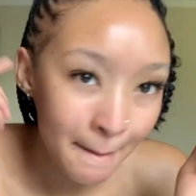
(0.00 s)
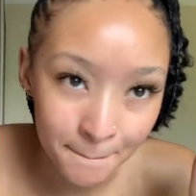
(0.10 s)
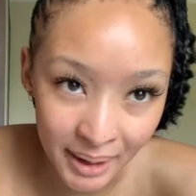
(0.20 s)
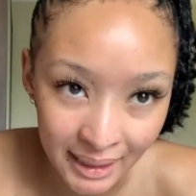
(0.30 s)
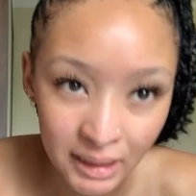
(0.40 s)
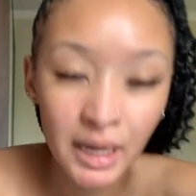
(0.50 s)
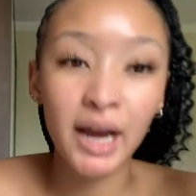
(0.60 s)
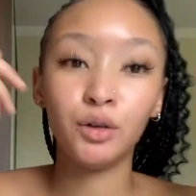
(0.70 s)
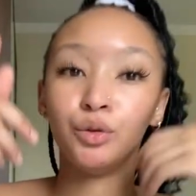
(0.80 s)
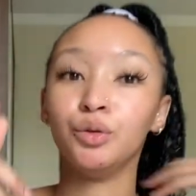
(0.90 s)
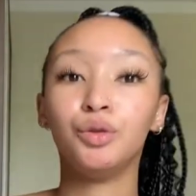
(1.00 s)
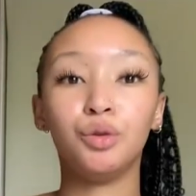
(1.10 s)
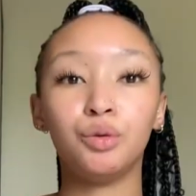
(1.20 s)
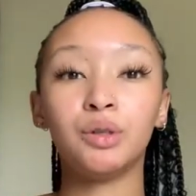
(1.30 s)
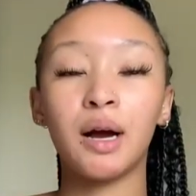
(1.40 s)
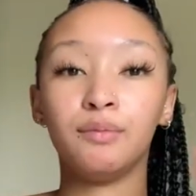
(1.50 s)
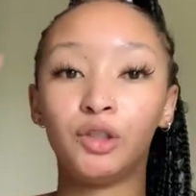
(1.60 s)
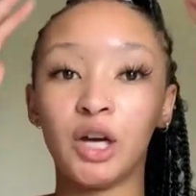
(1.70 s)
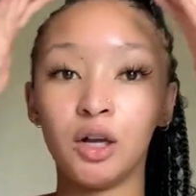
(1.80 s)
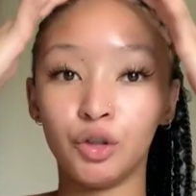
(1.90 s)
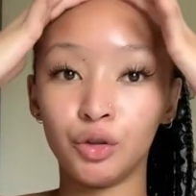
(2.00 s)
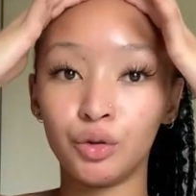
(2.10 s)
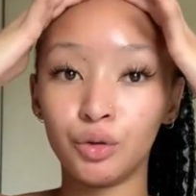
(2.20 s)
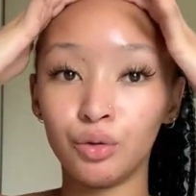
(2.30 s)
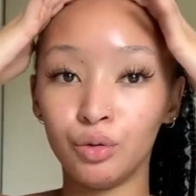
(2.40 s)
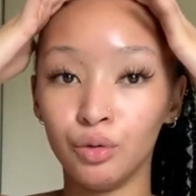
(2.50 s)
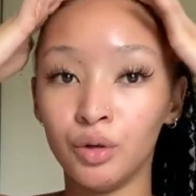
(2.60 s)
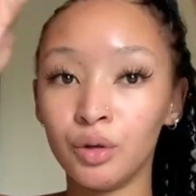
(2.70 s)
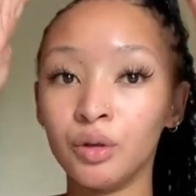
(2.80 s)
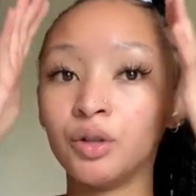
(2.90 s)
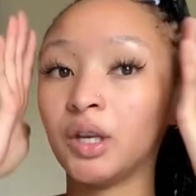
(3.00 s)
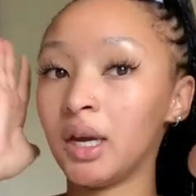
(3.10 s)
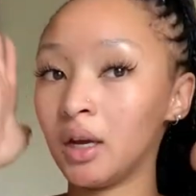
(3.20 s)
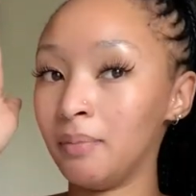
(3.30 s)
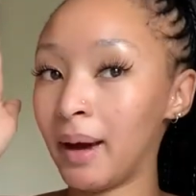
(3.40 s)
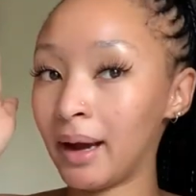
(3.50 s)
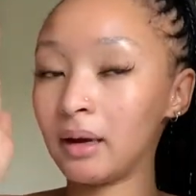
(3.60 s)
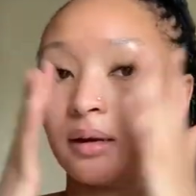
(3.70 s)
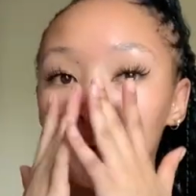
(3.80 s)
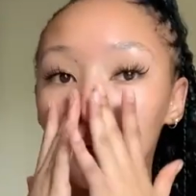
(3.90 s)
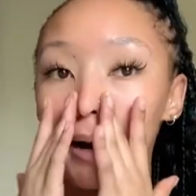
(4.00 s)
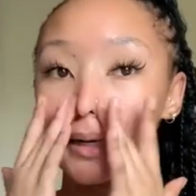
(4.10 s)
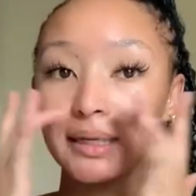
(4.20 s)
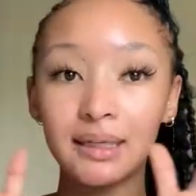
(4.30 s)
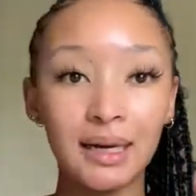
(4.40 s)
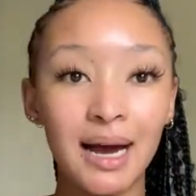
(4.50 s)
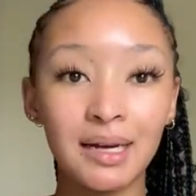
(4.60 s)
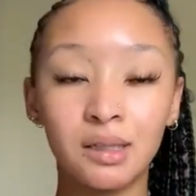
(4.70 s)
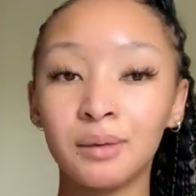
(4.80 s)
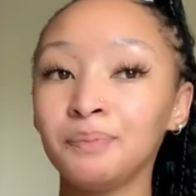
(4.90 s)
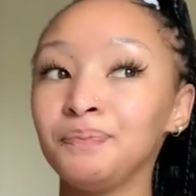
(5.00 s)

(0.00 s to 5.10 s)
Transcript: But I do use gel just to take it back. Honestly, guys,